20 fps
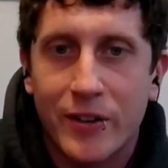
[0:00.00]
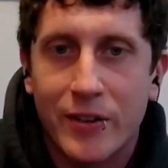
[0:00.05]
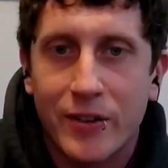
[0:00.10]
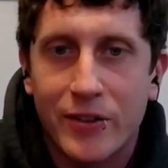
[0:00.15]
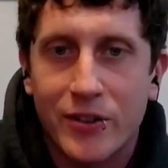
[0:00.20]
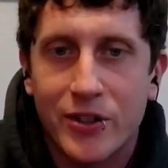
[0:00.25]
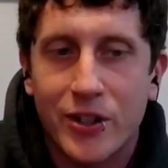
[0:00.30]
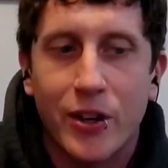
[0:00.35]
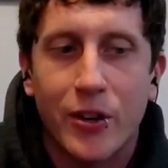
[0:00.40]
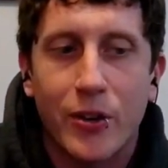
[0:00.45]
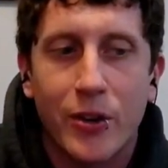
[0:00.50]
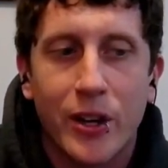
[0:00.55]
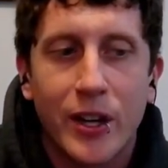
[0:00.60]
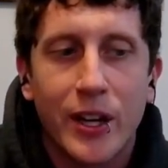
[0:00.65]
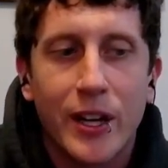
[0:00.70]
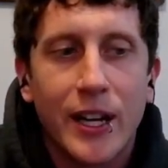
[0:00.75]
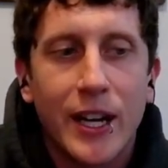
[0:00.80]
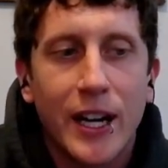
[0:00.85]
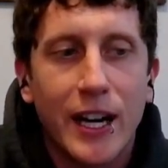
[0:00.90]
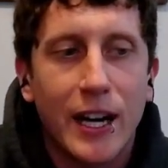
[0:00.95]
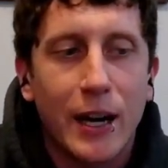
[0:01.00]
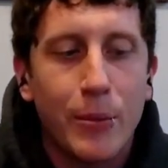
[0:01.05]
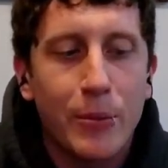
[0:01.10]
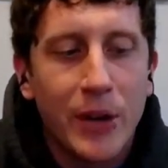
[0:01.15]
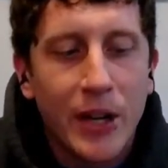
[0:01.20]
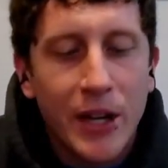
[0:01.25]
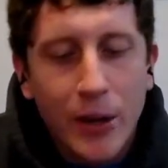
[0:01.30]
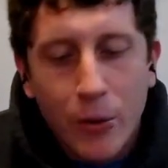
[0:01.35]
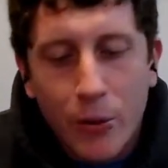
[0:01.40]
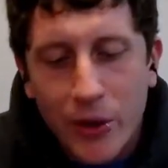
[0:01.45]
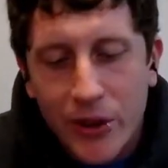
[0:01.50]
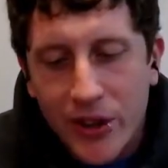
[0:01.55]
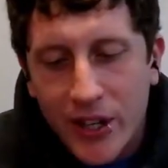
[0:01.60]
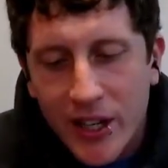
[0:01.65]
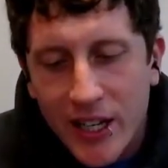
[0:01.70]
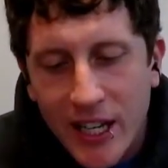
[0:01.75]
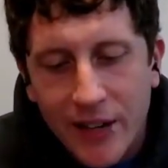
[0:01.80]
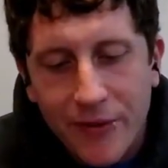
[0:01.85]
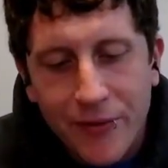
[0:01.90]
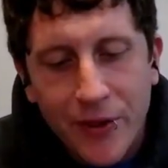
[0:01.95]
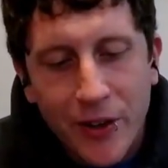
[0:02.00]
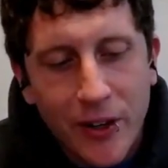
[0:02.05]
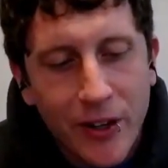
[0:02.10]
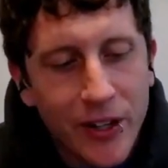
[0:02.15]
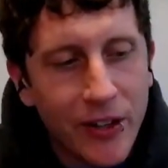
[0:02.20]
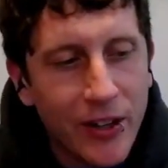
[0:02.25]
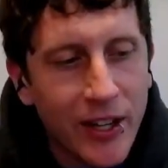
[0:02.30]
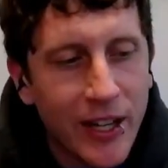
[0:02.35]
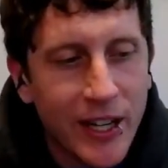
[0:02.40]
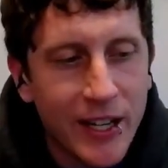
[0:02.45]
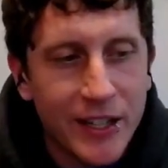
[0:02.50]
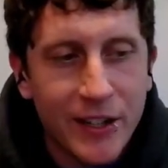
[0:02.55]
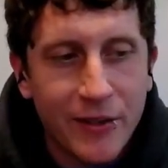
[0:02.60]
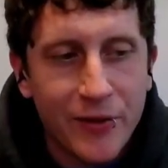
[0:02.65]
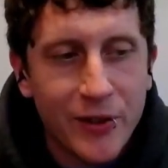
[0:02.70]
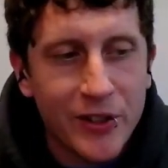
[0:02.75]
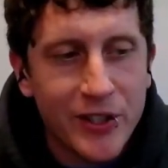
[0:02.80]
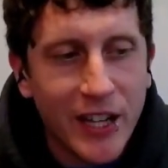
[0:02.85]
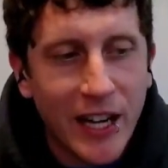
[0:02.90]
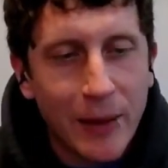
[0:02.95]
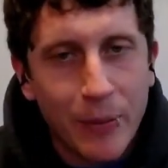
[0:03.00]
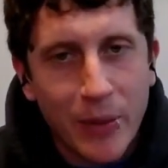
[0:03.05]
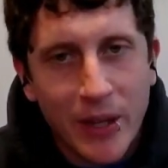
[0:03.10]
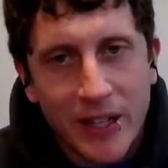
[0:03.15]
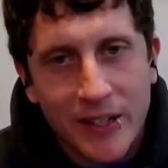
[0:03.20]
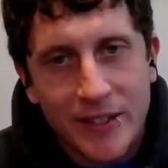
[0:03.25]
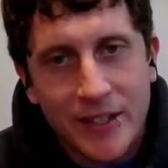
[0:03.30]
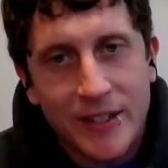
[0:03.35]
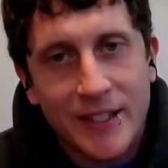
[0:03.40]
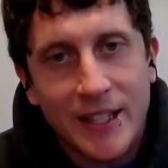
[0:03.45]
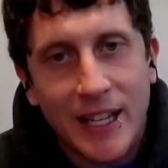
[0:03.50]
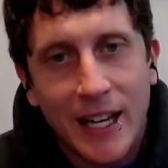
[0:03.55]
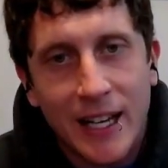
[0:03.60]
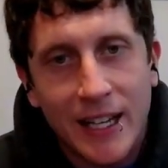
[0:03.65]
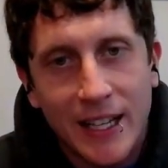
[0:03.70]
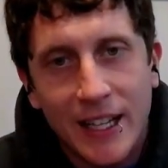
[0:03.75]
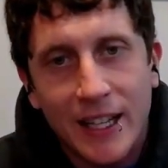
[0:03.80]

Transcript: So with the kefir, you get a different type because it's that